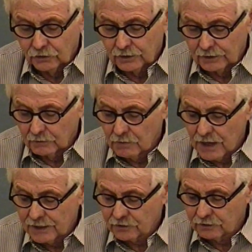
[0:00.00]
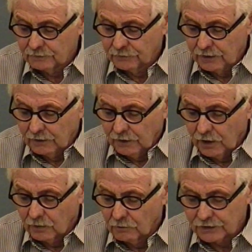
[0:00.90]
You can imagine
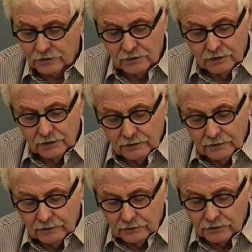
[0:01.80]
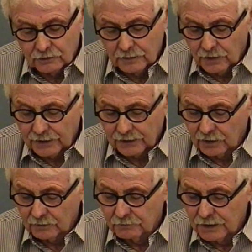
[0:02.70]
how much sleep I
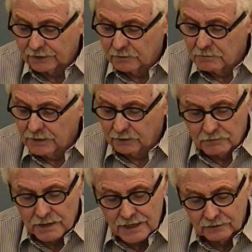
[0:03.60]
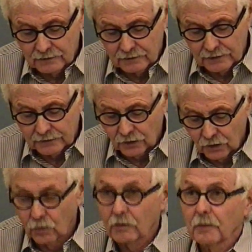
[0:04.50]
got being the middle man in
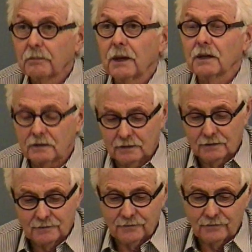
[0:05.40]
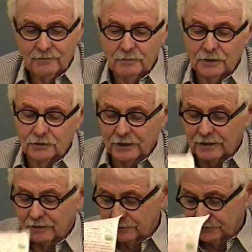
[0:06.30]
the lower bunk. Bill
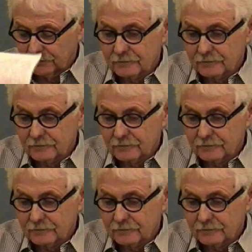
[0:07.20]
Dale.